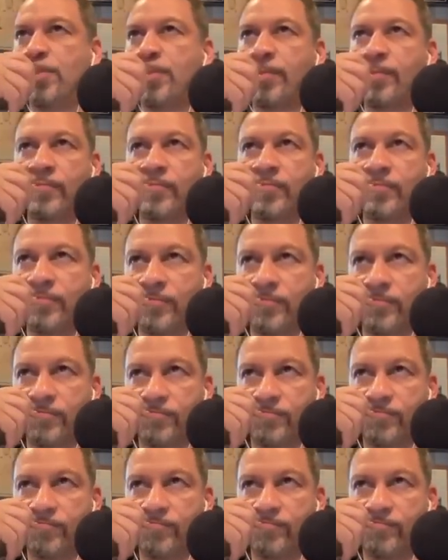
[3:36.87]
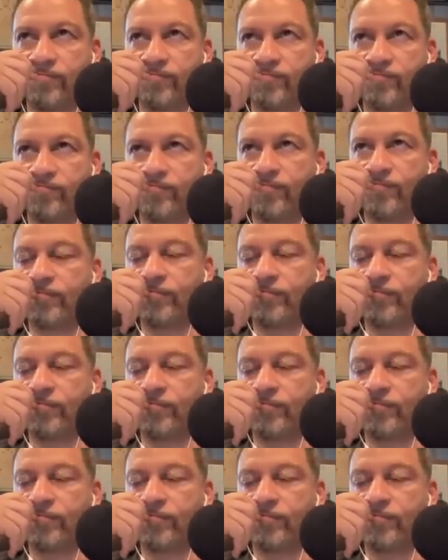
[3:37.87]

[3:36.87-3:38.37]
doesn't make sense.